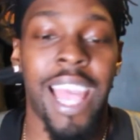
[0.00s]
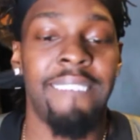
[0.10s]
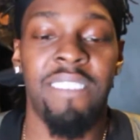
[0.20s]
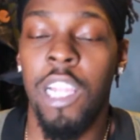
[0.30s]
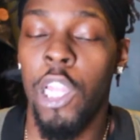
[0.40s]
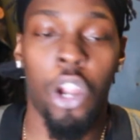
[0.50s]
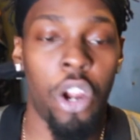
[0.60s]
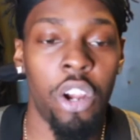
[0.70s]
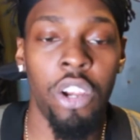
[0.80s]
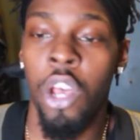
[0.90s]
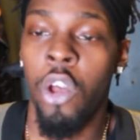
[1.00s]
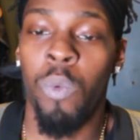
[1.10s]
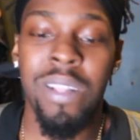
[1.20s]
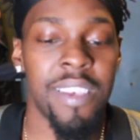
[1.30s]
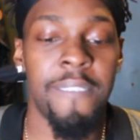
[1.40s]
I have to learn
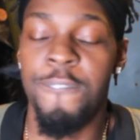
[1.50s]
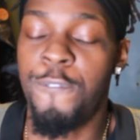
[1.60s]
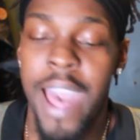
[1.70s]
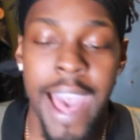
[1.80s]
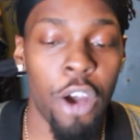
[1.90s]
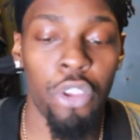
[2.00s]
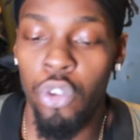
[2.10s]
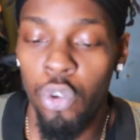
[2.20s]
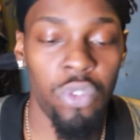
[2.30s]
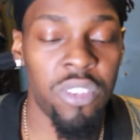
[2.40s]
when to value